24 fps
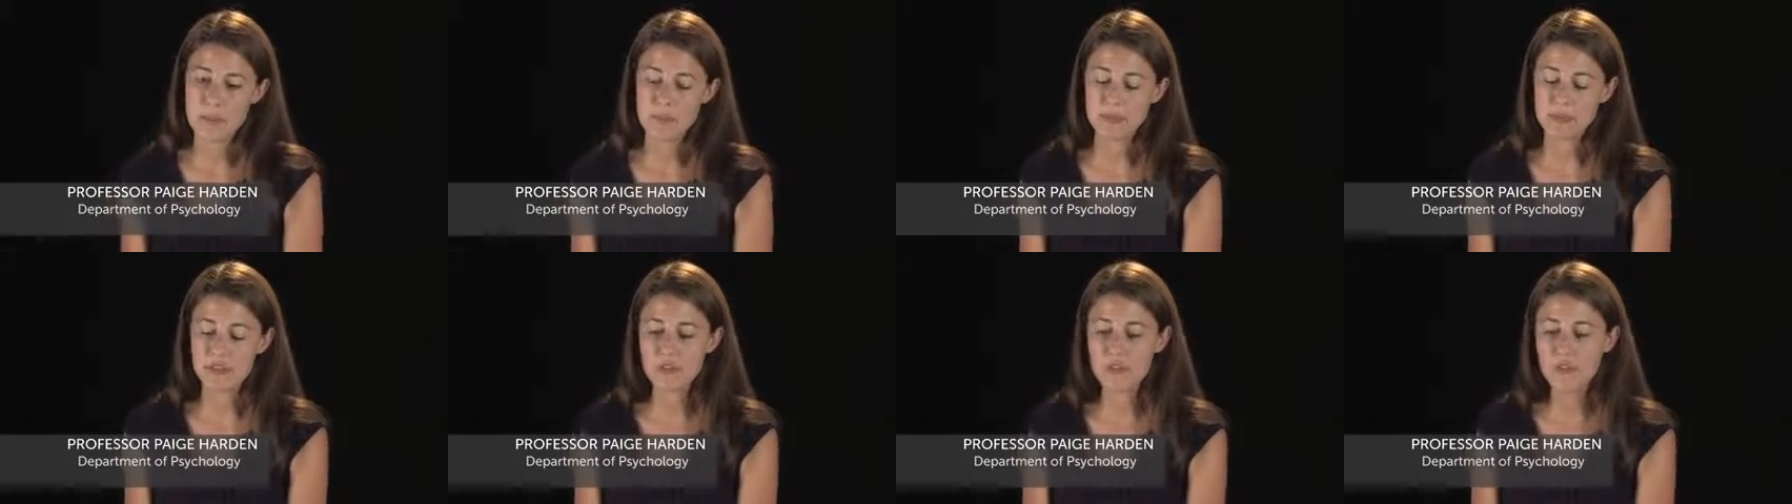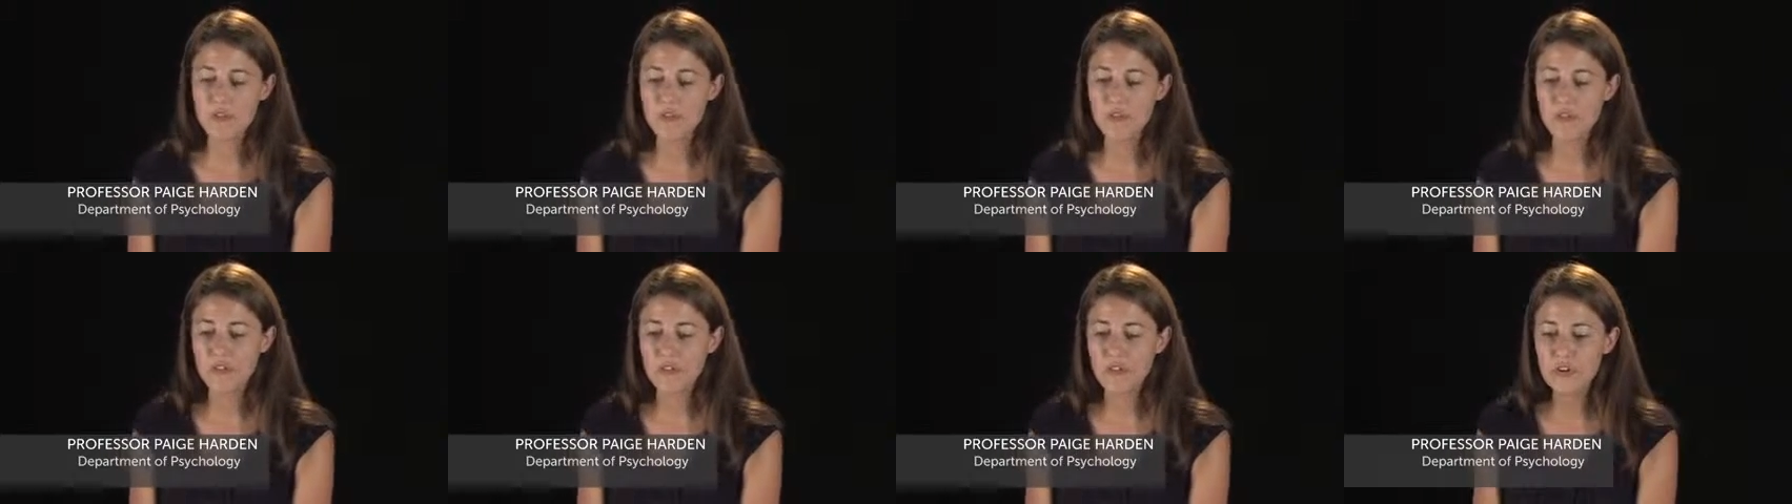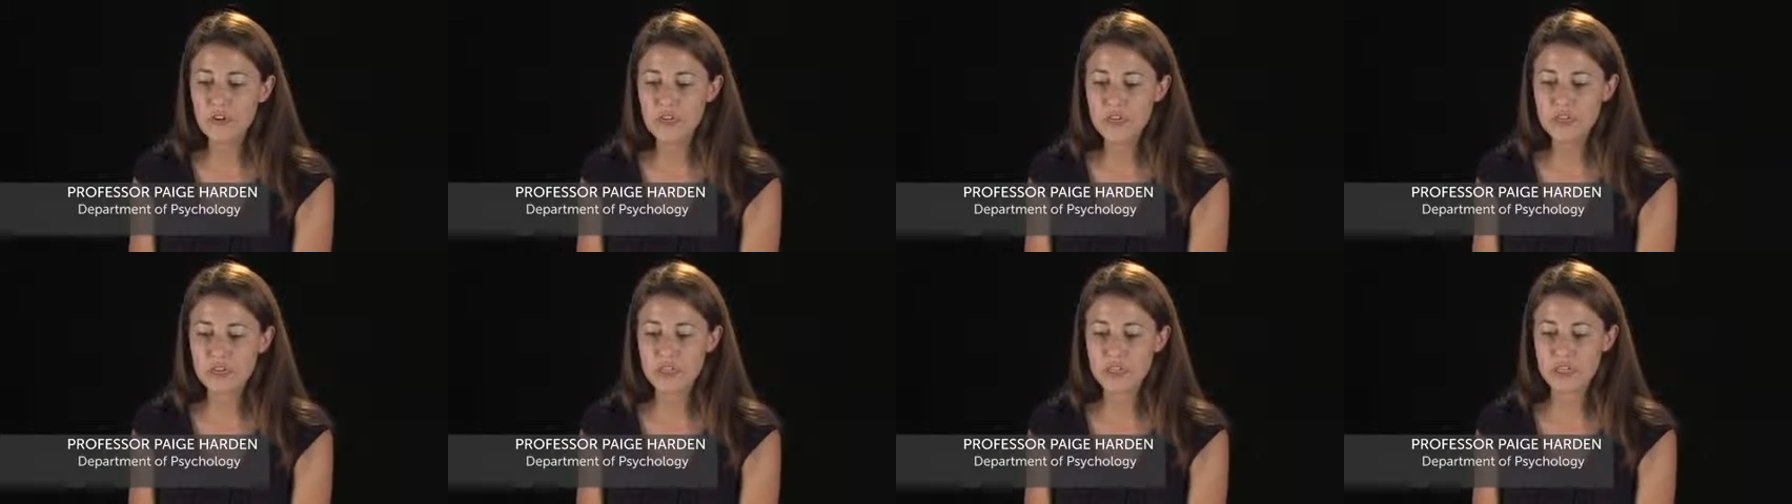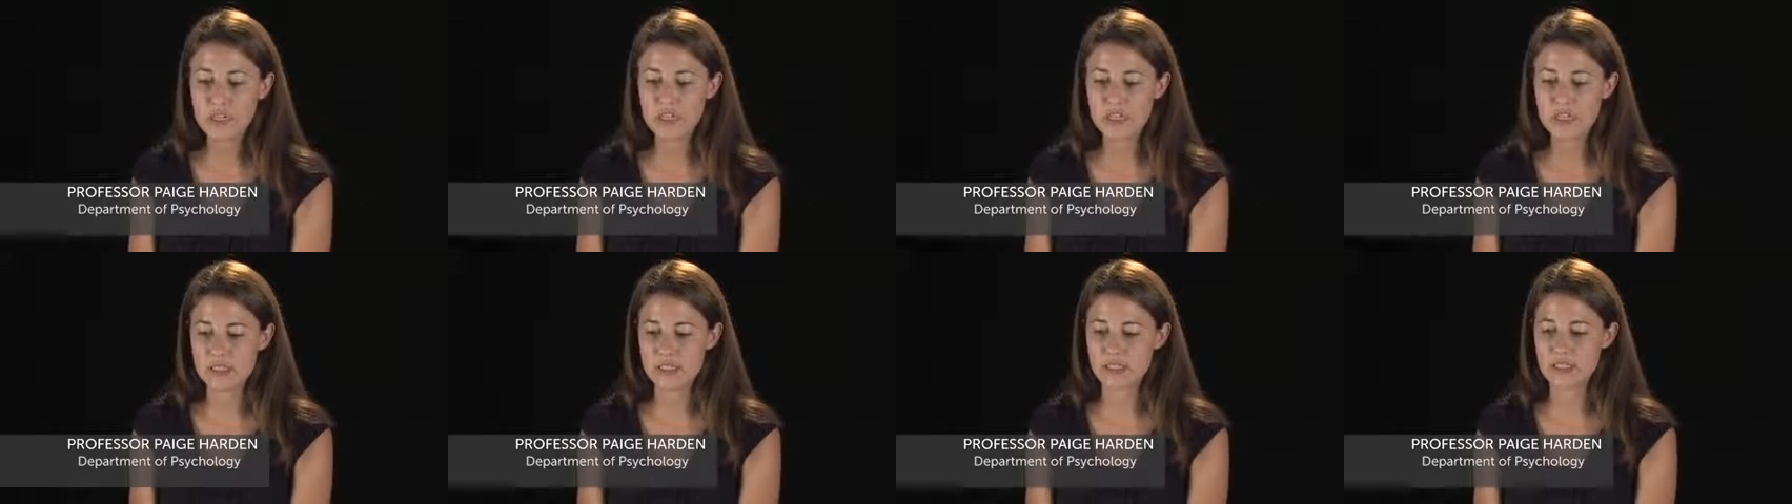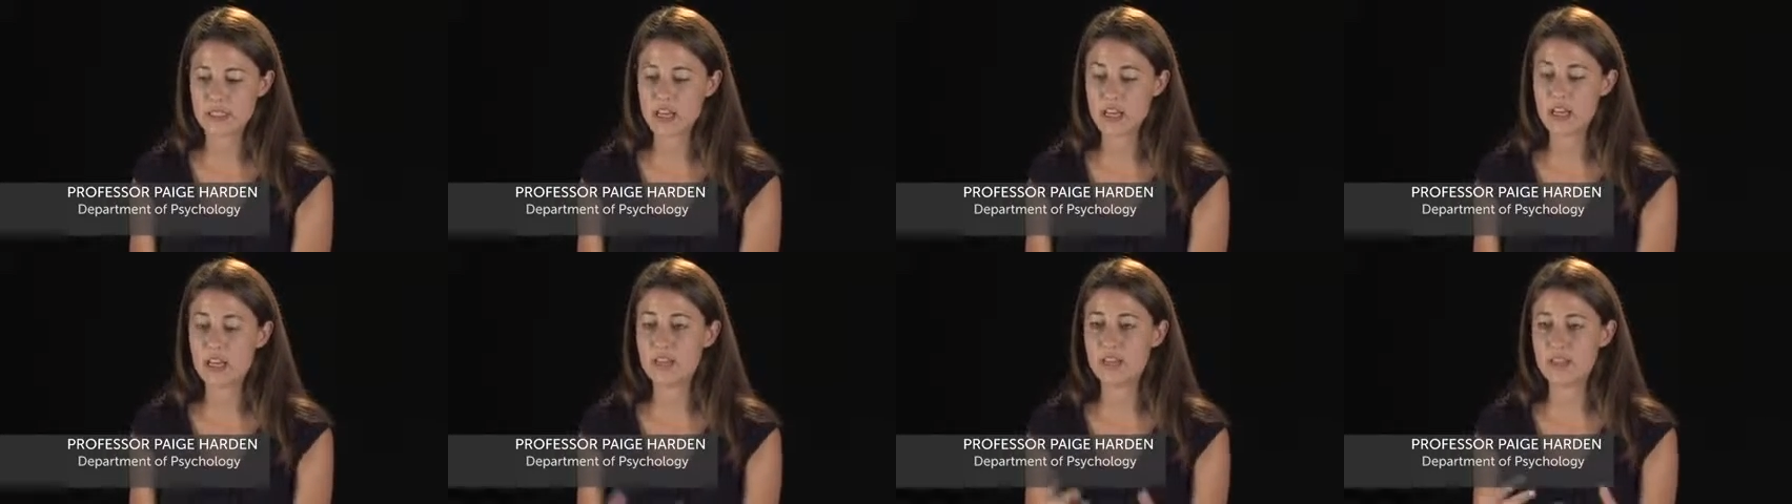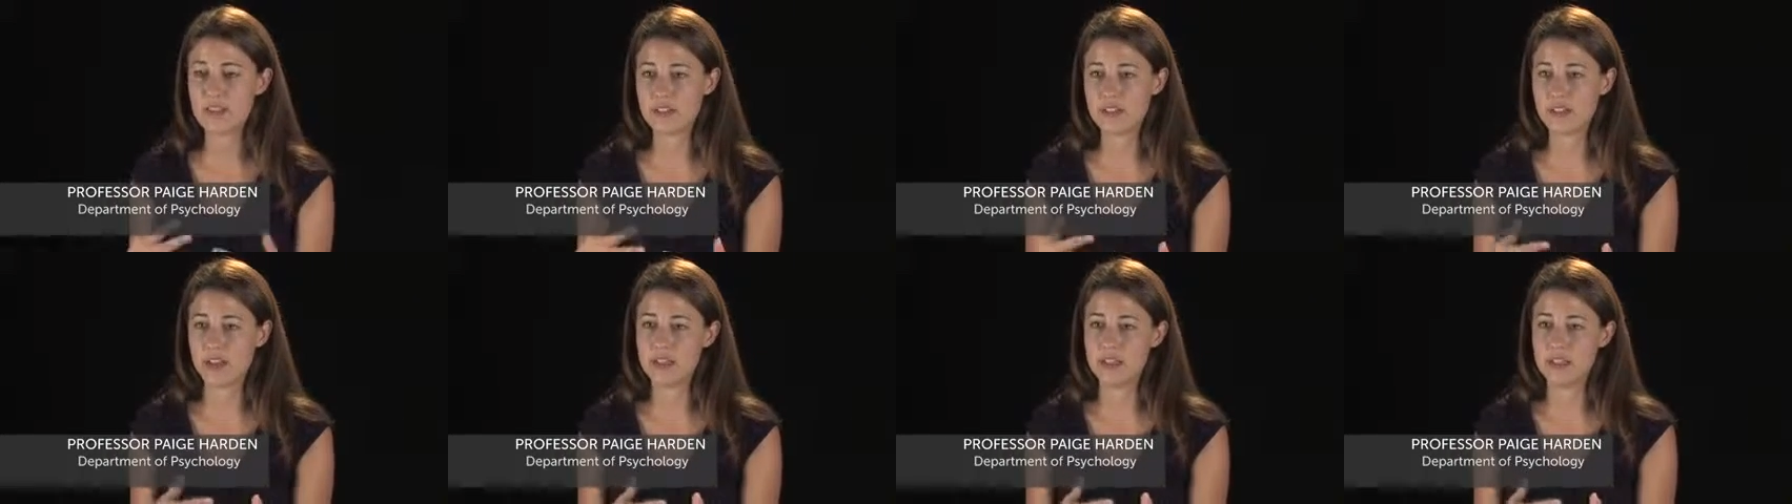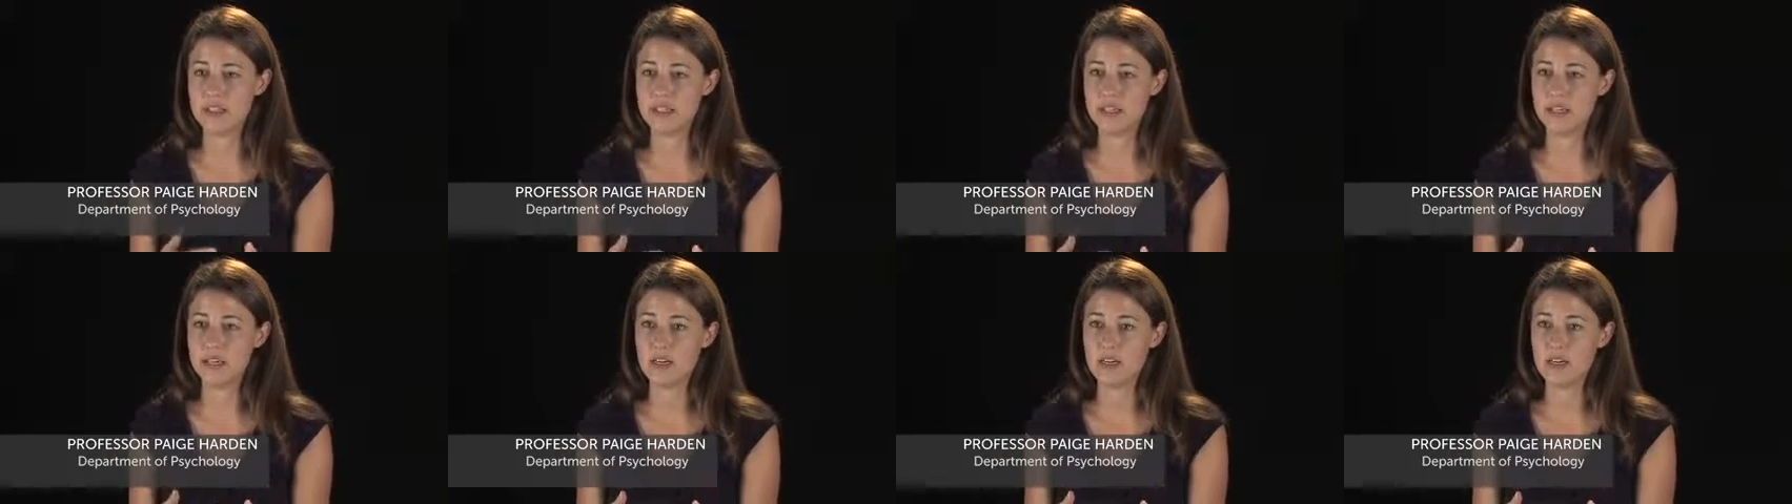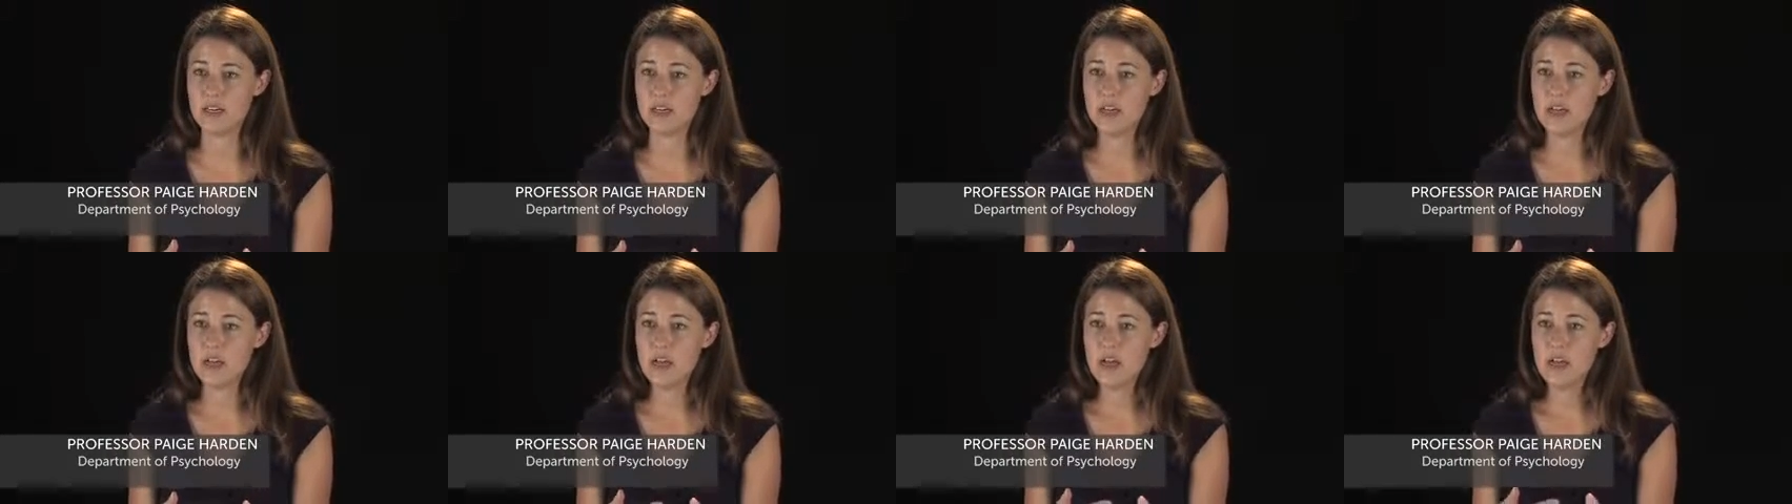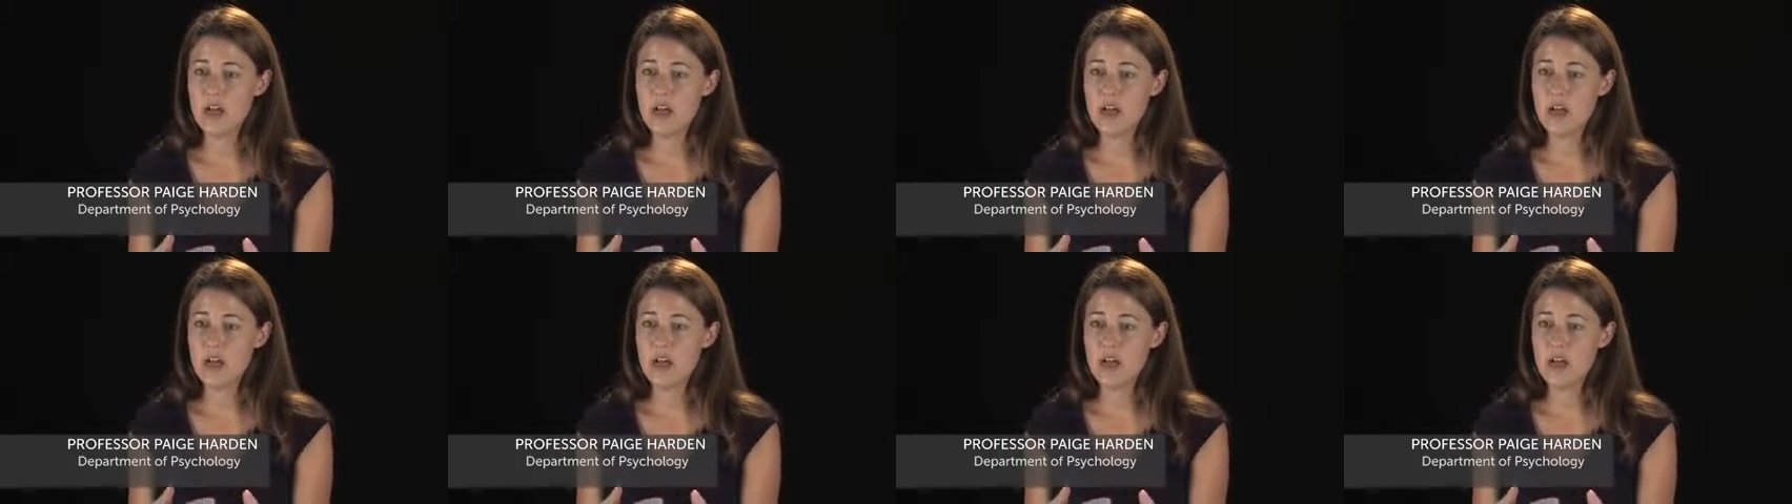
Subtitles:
So the first is to get at this idea